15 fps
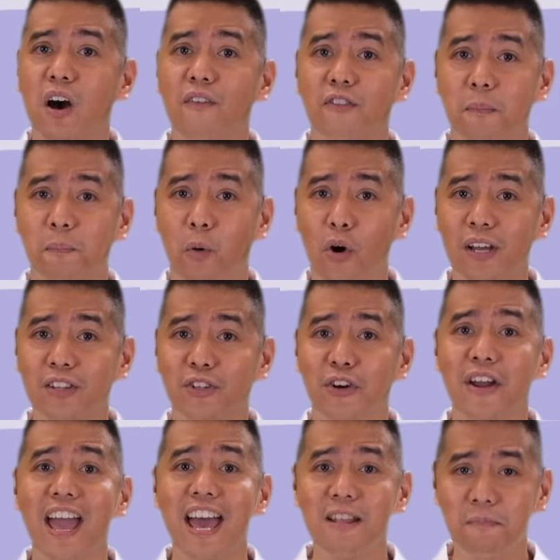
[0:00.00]
of the
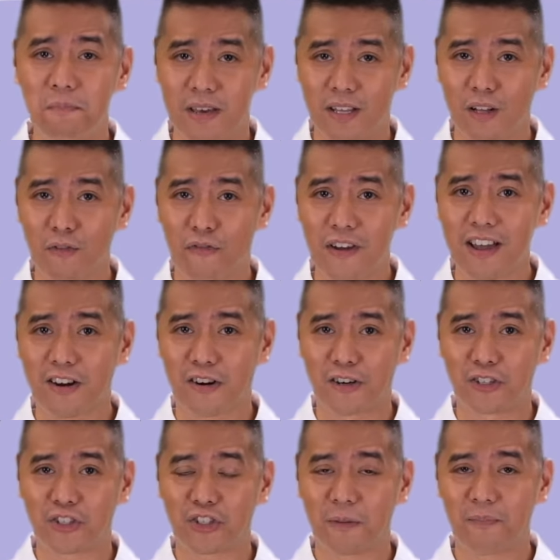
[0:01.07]
pointer and middle
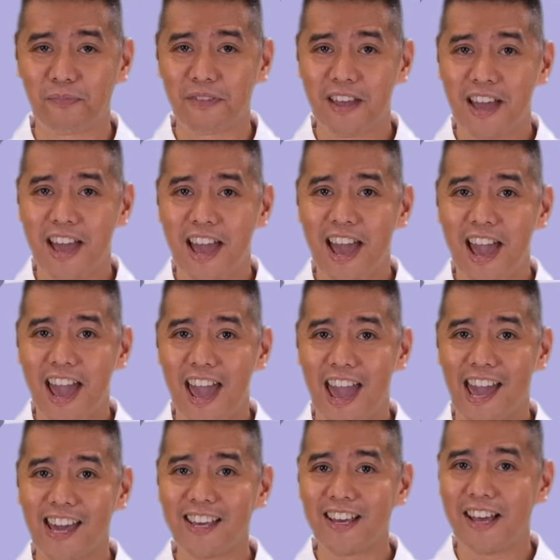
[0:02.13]
fingers?
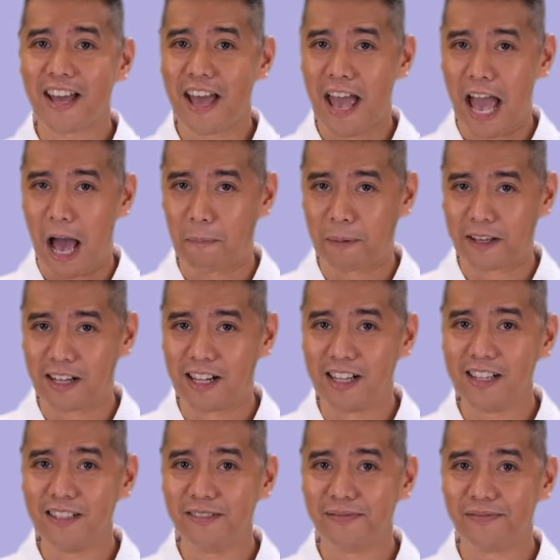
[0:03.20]
A. Apical.